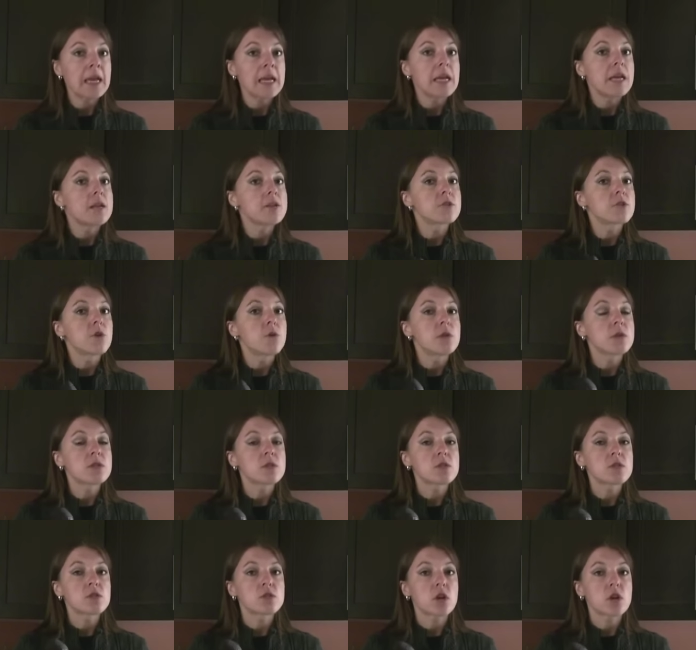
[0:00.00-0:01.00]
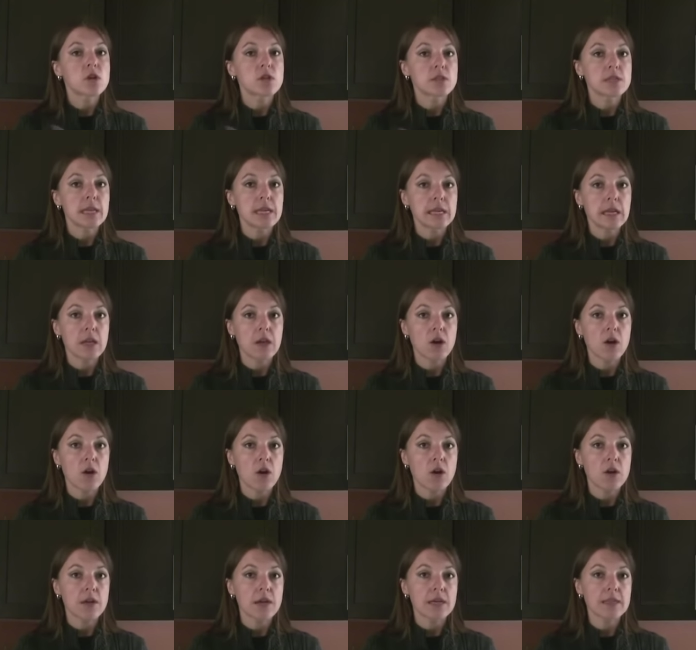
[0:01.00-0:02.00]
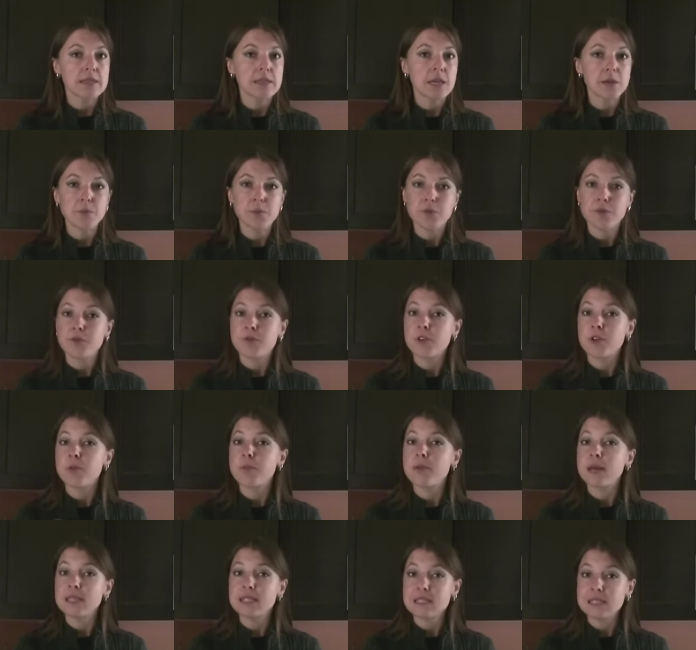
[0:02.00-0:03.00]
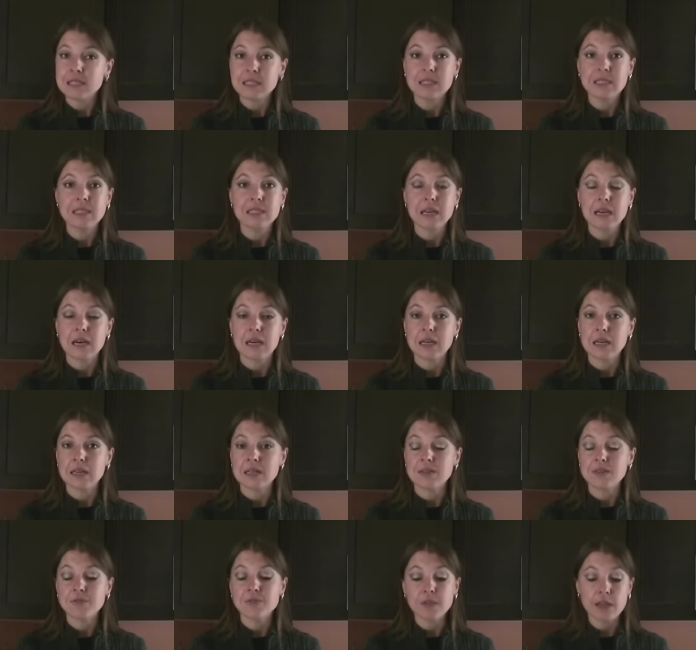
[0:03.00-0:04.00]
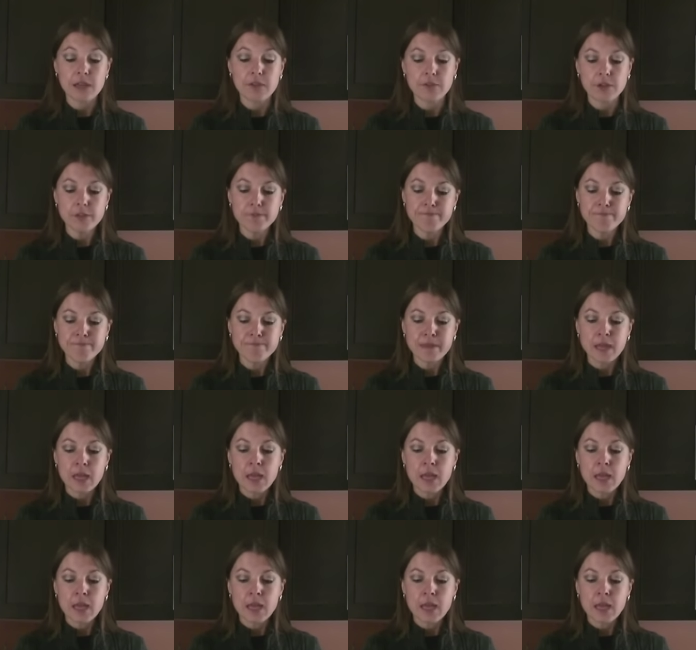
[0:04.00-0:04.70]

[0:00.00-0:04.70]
It is going to start taking on a type of fermented flavor.